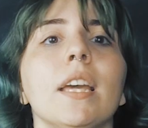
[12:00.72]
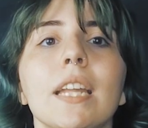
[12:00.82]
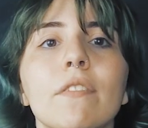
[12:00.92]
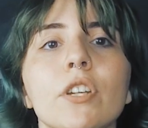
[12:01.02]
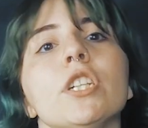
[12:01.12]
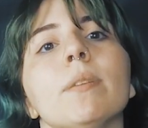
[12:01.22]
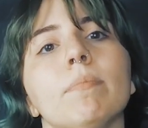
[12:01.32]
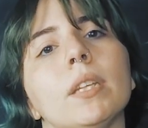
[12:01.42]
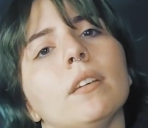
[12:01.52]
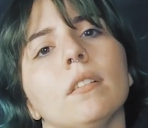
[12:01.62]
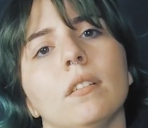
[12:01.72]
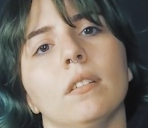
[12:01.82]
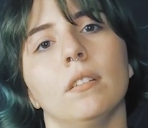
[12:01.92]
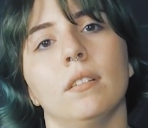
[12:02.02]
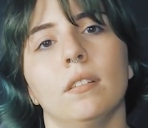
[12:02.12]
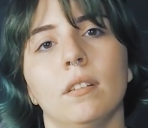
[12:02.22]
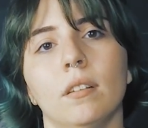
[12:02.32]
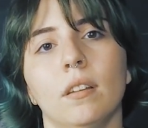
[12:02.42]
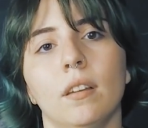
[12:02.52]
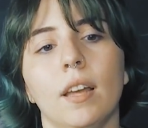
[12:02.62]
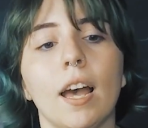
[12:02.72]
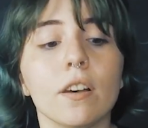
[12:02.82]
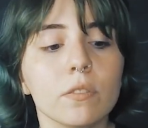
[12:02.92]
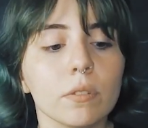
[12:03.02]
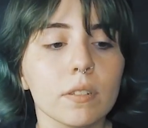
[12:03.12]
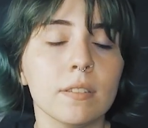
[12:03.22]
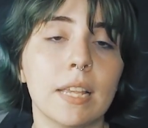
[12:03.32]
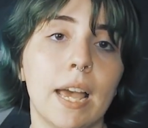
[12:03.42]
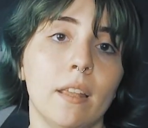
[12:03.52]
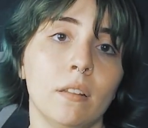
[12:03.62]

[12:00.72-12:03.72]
never shipped it. I was real sad.